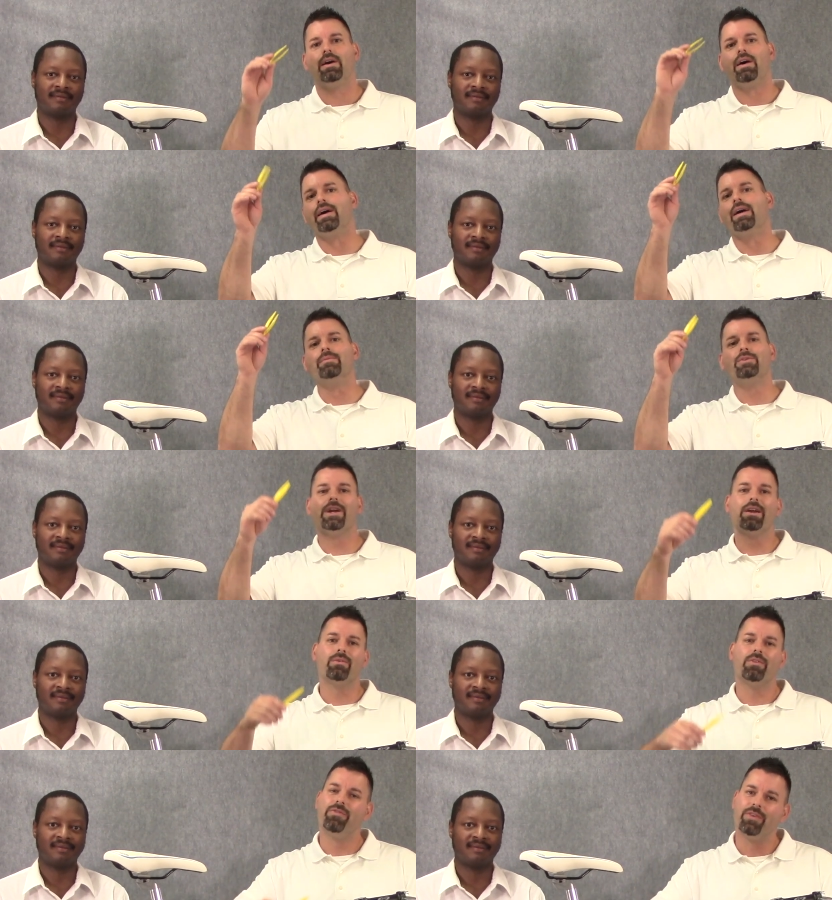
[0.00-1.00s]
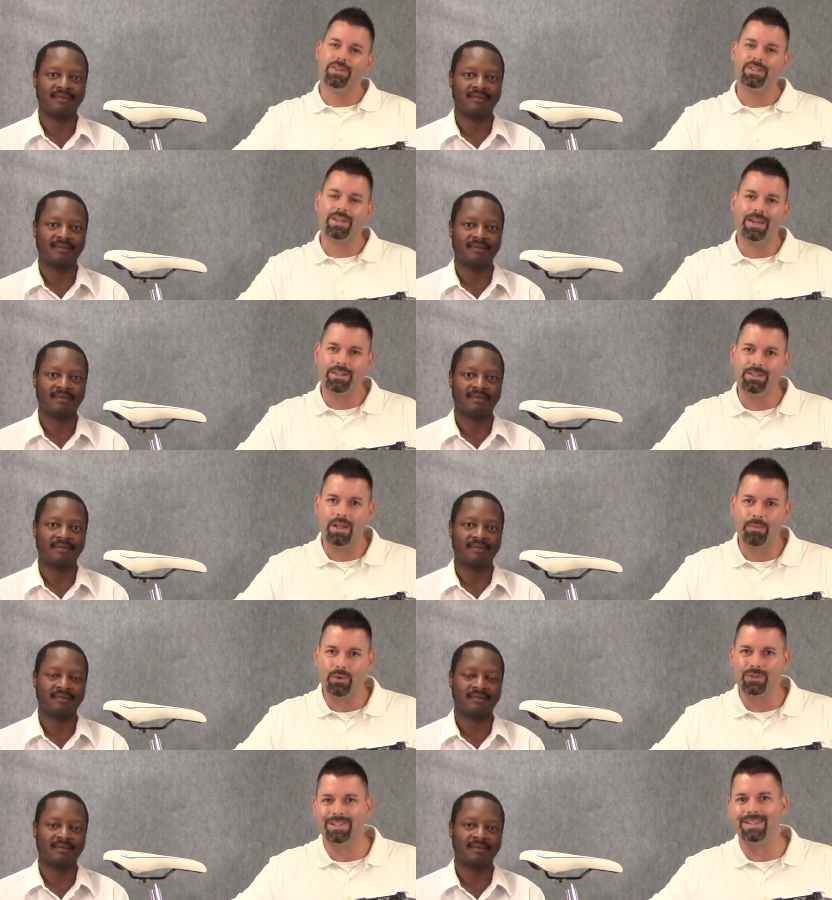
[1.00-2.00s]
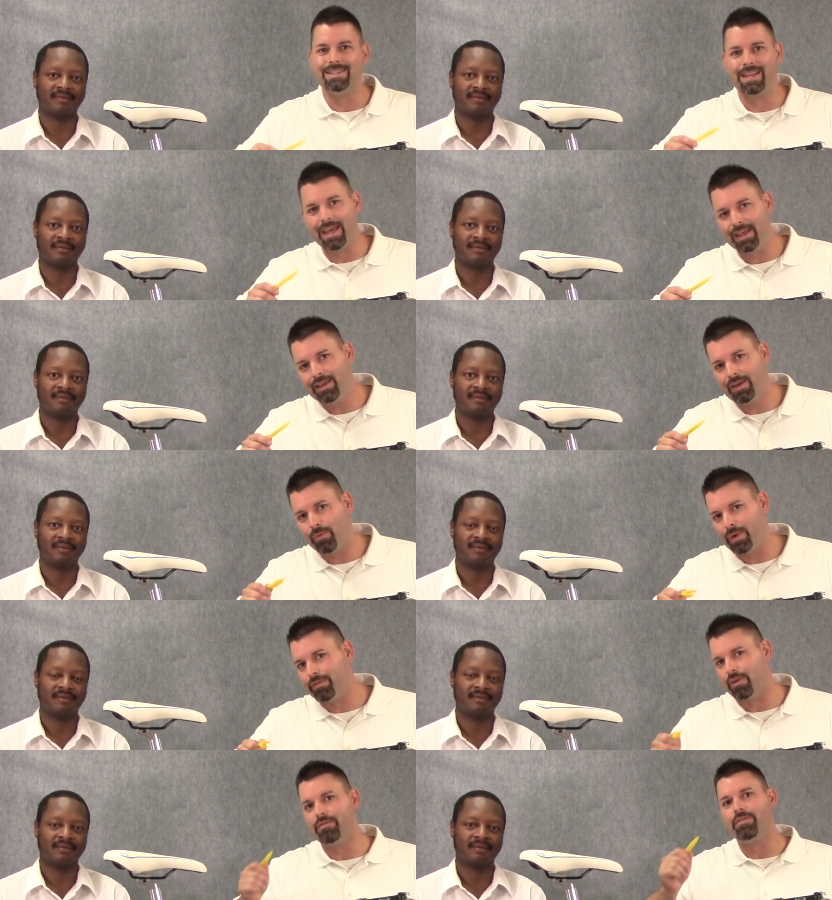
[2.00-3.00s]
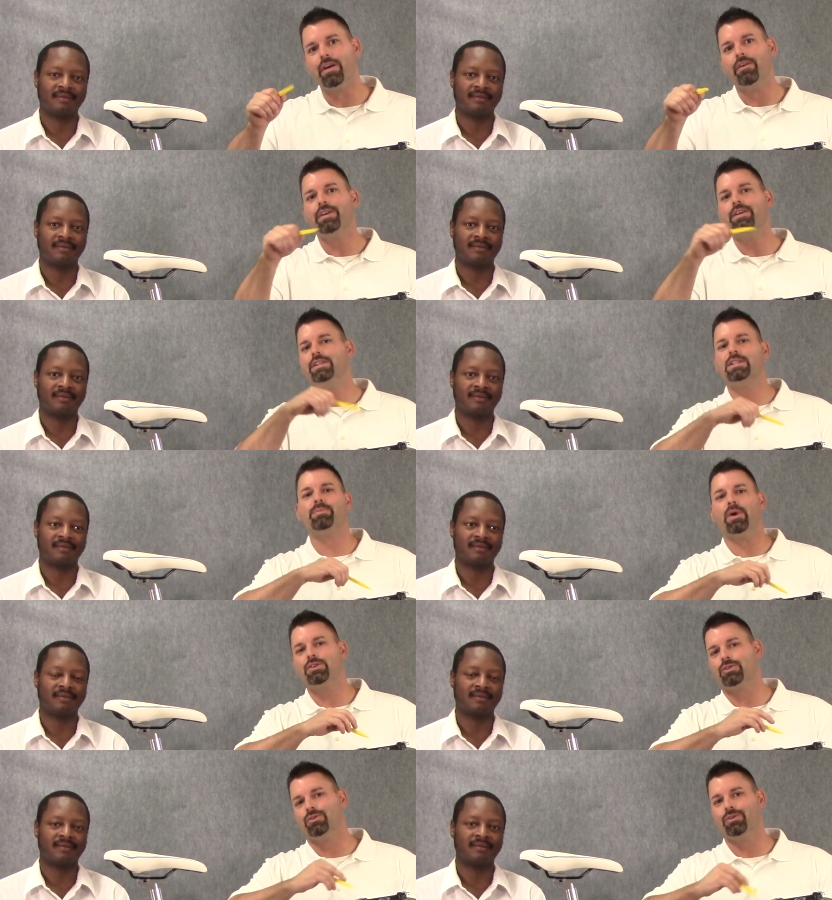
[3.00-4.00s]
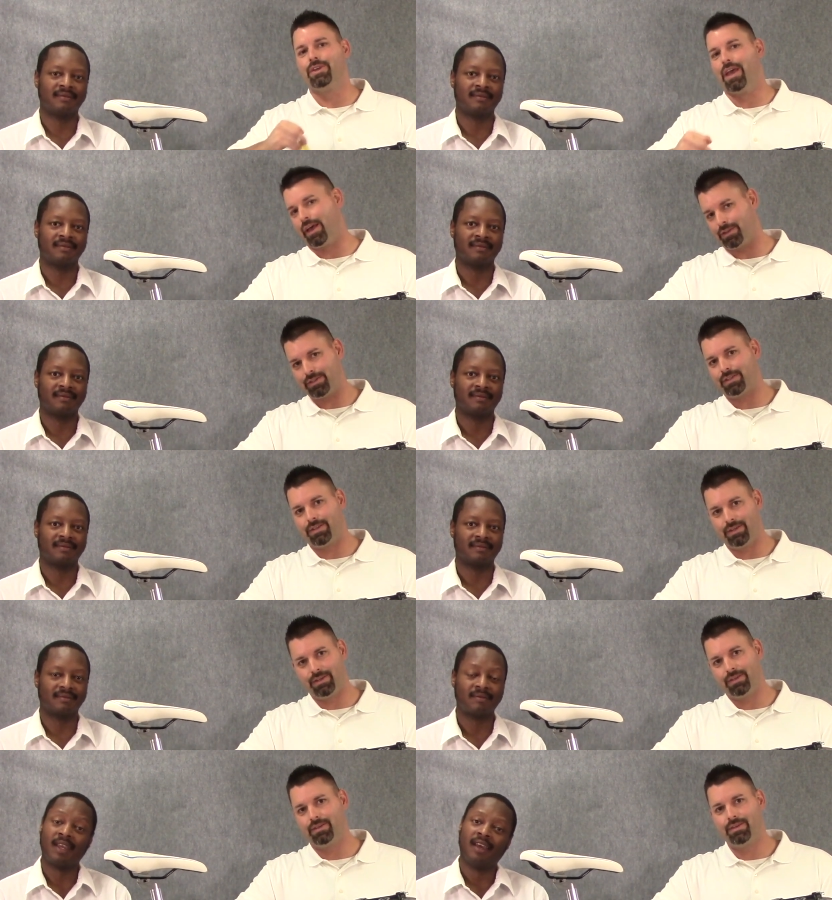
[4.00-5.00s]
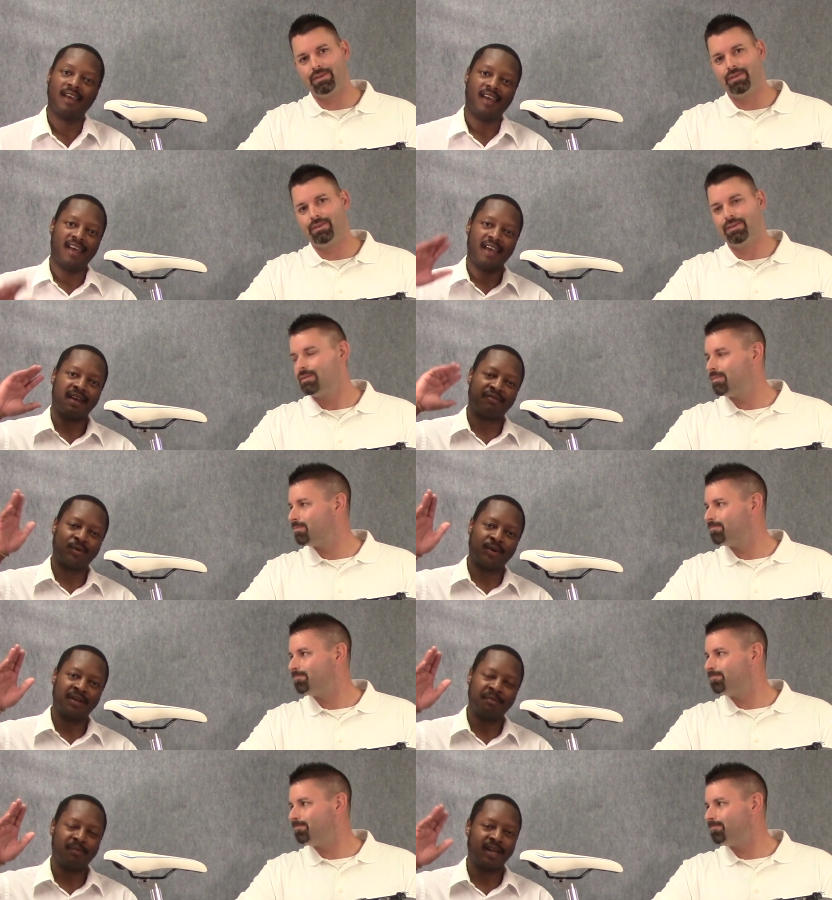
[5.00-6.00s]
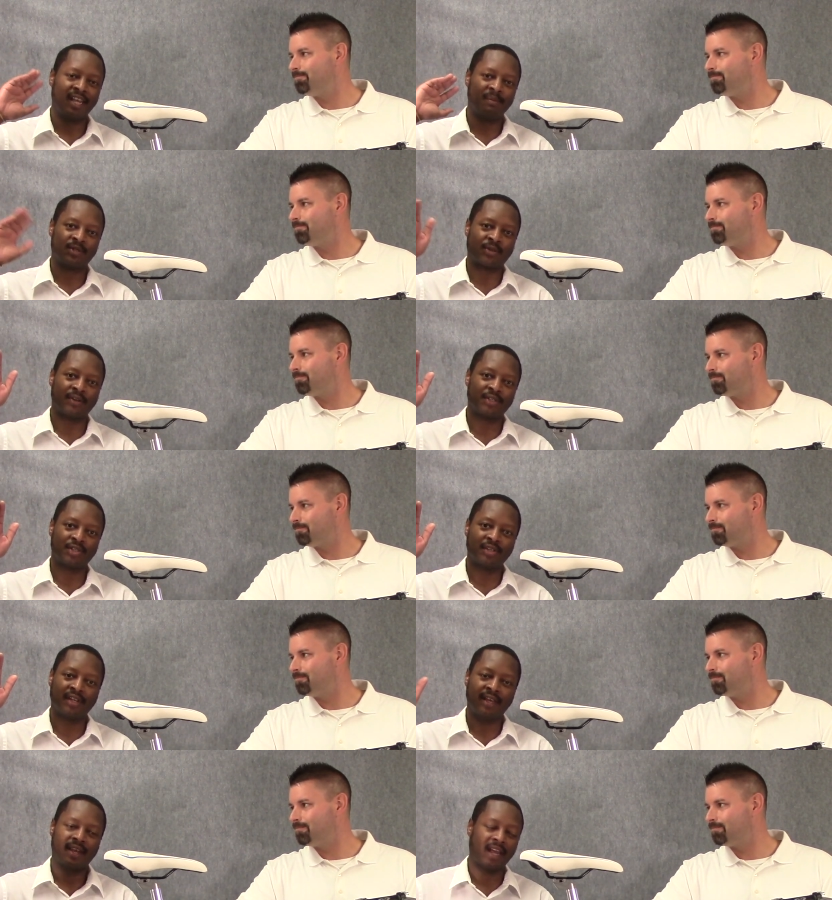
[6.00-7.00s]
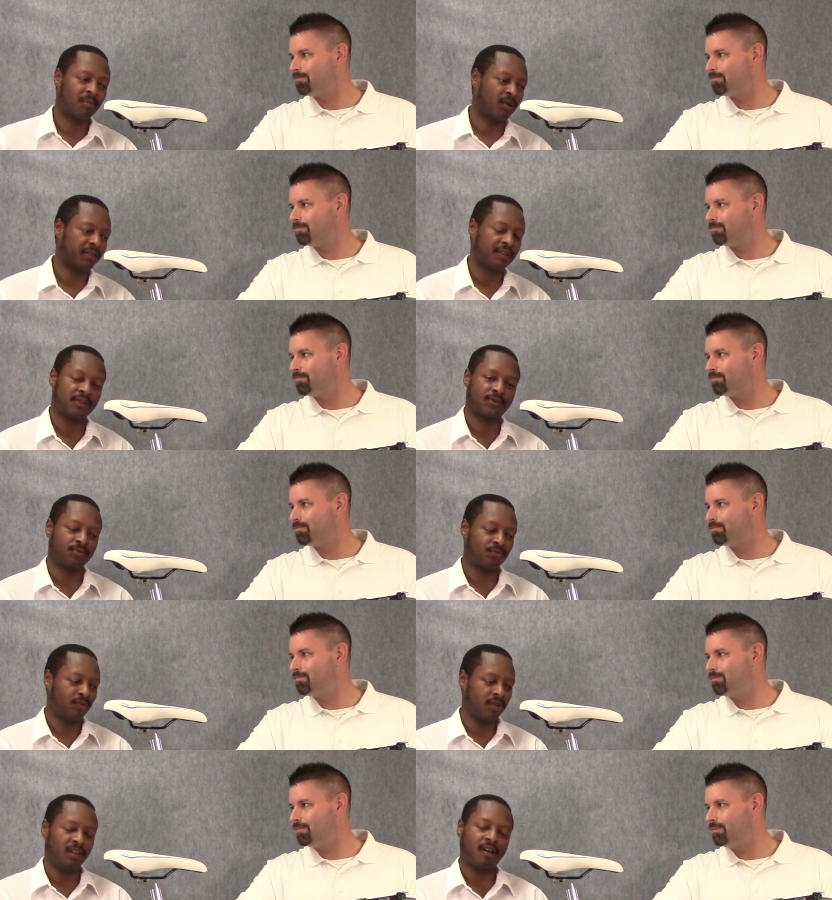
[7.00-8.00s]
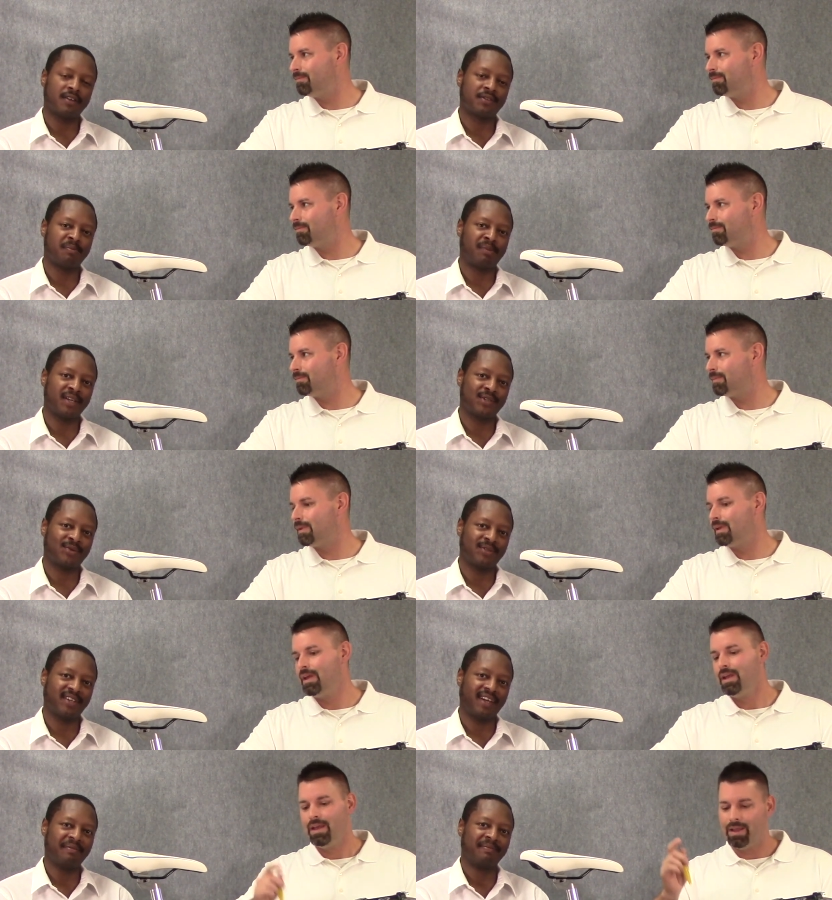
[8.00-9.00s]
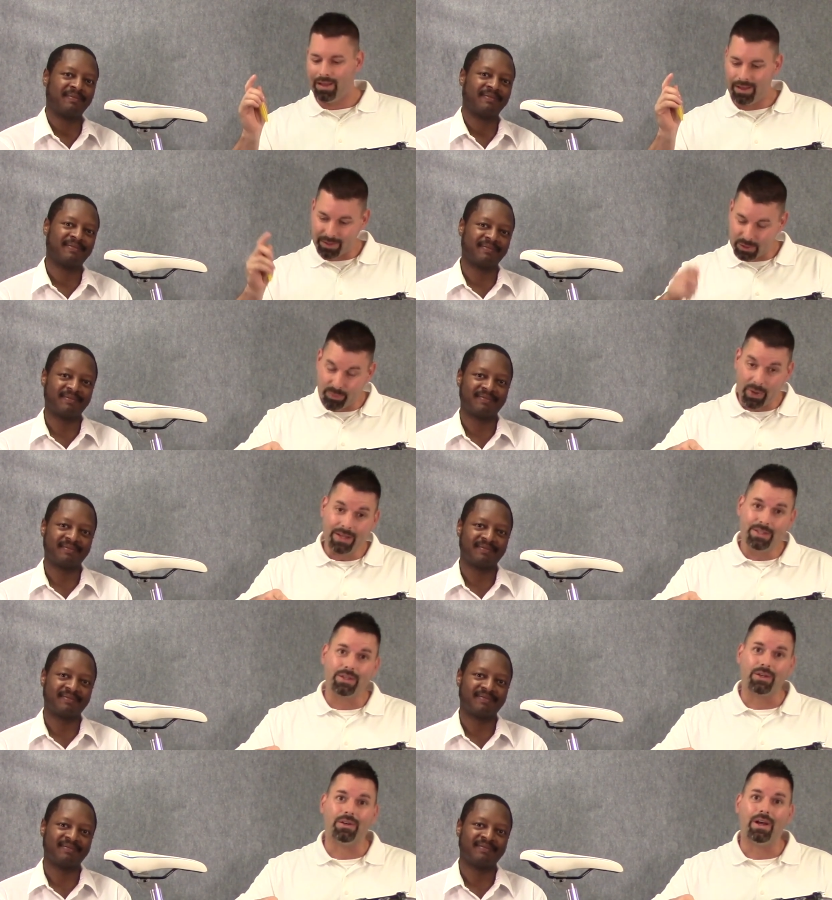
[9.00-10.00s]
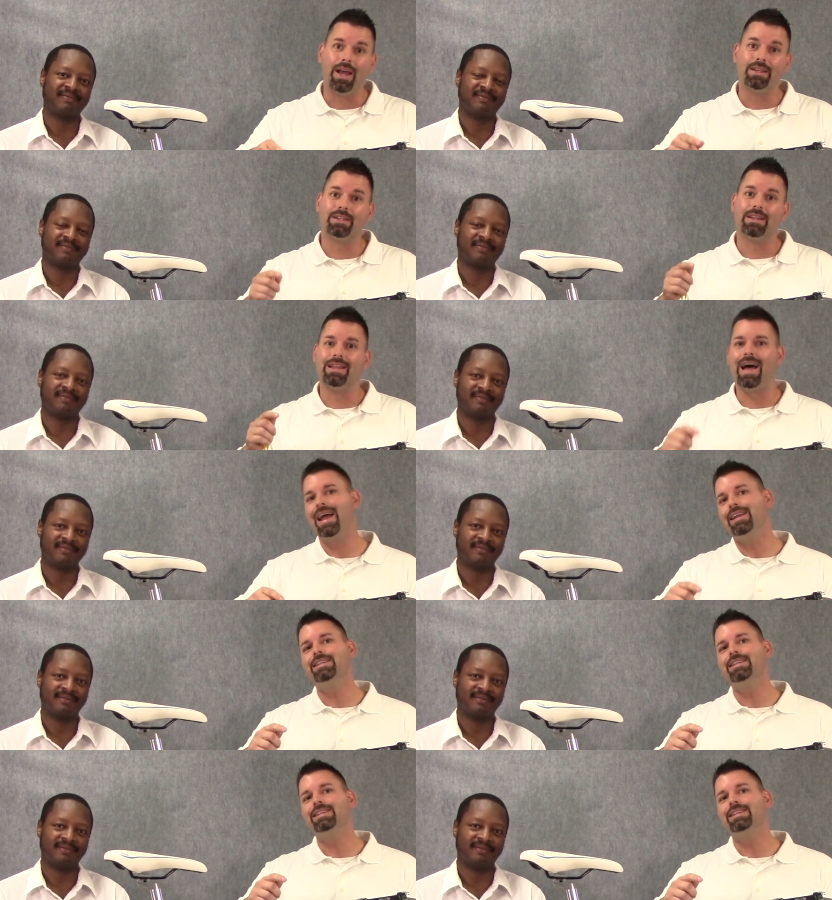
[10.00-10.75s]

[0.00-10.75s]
Speaker 1: Hi, I'm Jared with Fun Science Demos, and today we have a very special guest.
Speaker 2: Hey everyone, my name's Christian, and I brought this really awesome bicycle today.
Speaker 1: And this bicycle has a lot of